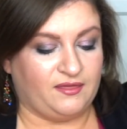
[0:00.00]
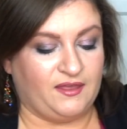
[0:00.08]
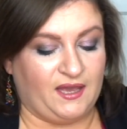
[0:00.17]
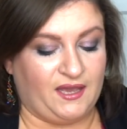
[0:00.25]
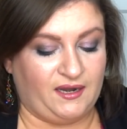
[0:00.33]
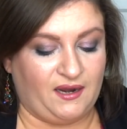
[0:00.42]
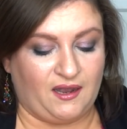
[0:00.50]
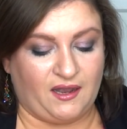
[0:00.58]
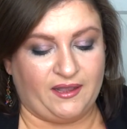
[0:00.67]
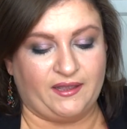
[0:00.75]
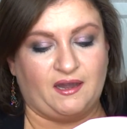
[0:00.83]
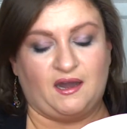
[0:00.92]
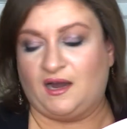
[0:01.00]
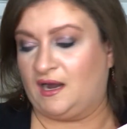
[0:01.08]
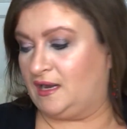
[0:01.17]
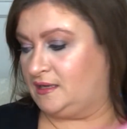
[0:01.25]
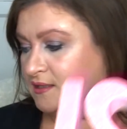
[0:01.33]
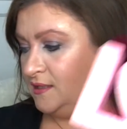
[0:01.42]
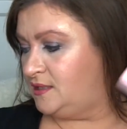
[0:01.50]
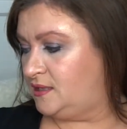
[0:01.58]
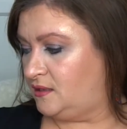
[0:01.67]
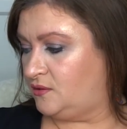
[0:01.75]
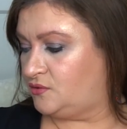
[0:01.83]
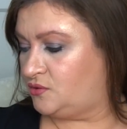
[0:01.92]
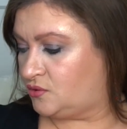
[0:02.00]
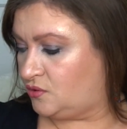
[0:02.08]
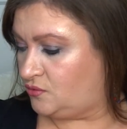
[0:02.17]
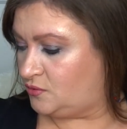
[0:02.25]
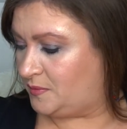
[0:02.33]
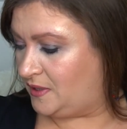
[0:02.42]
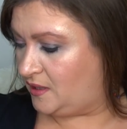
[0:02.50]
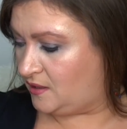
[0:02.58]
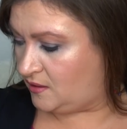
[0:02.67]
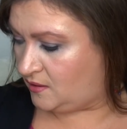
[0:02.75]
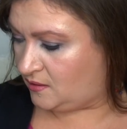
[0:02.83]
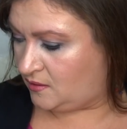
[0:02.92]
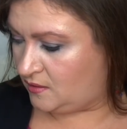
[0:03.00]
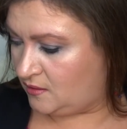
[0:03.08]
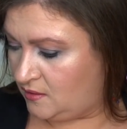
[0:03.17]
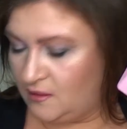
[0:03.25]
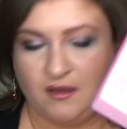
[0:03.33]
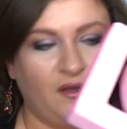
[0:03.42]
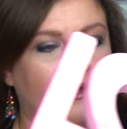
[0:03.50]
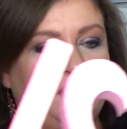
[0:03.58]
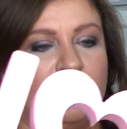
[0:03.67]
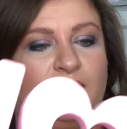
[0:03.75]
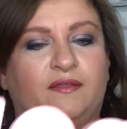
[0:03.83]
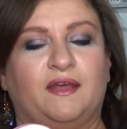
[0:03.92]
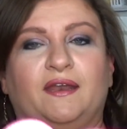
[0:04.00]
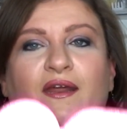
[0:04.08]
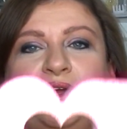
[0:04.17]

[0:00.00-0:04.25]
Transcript: Then I got, oh, excuse me. Then